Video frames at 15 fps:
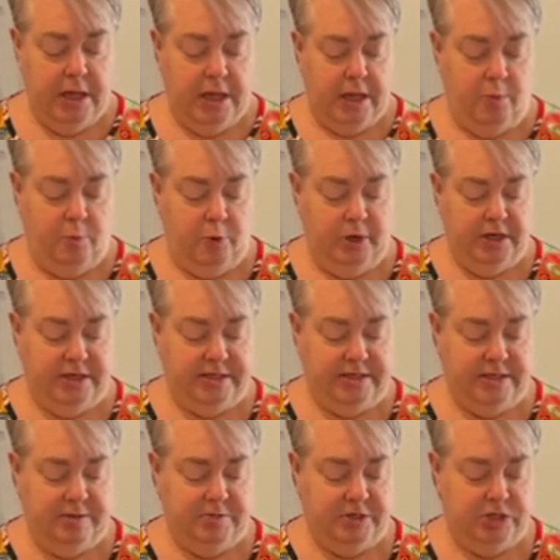and we're going to
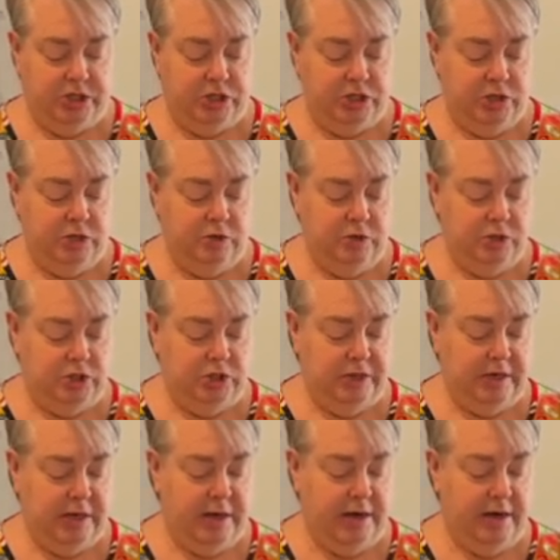substitute
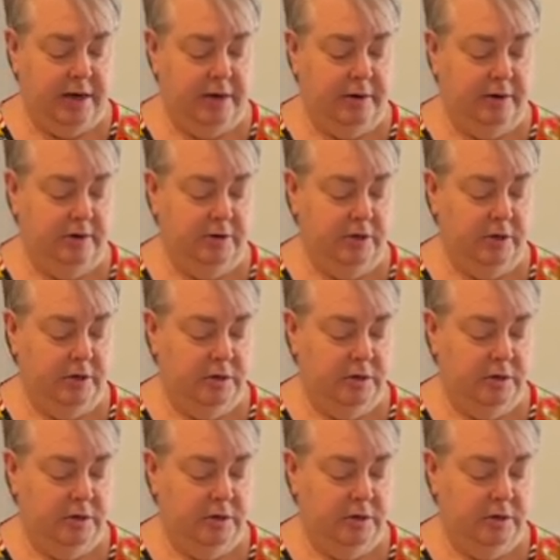our